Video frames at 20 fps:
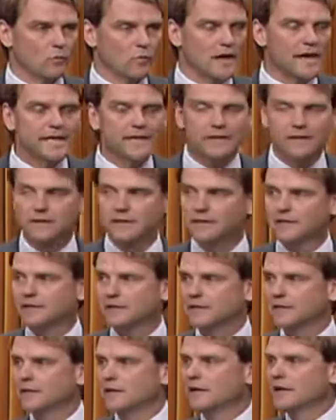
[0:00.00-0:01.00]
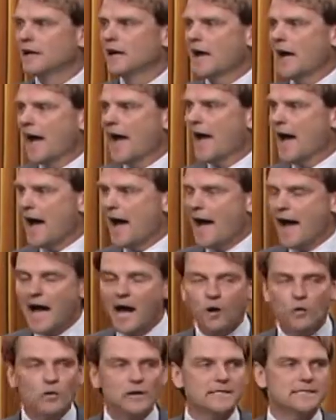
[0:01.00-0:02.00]
wider.
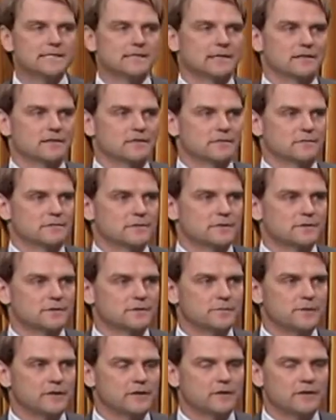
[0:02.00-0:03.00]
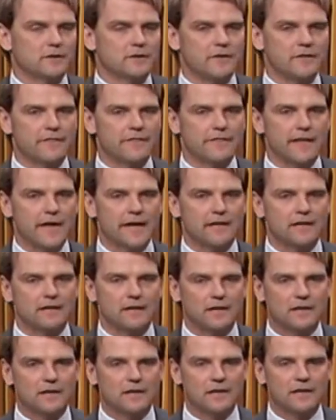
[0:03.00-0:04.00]
How is it, Mr. Speaker, that
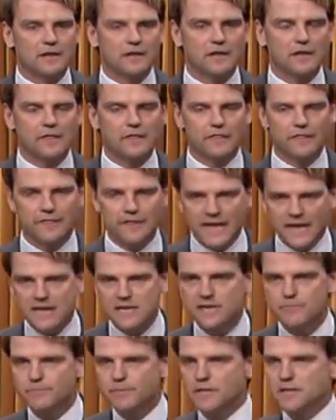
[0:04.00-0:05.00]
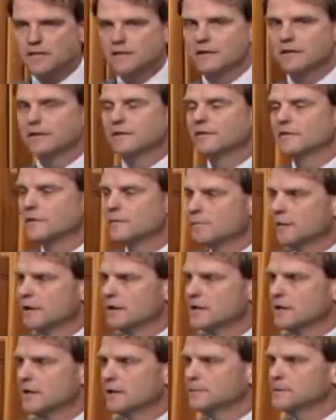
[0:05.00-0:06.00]
the NDP, the
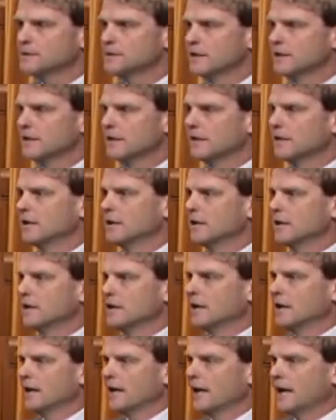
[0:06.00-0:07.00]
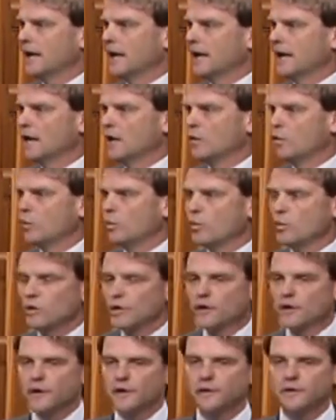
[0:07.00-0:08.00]
party opposite,
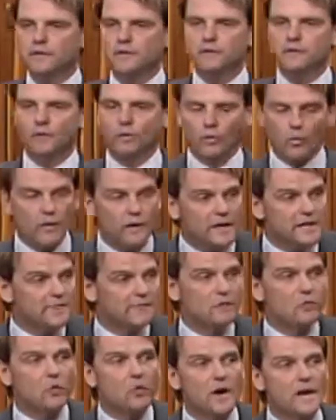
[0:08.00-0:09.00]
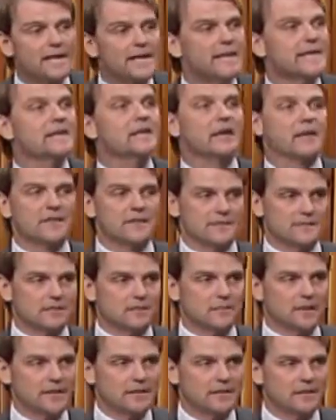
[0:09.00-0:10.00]
would even weigh in on this
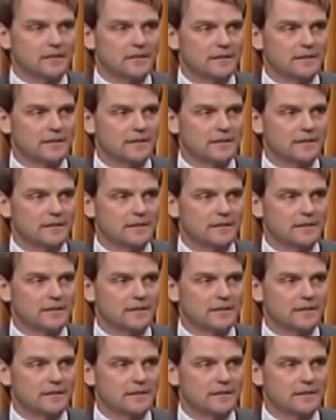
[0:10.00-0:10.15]
debate,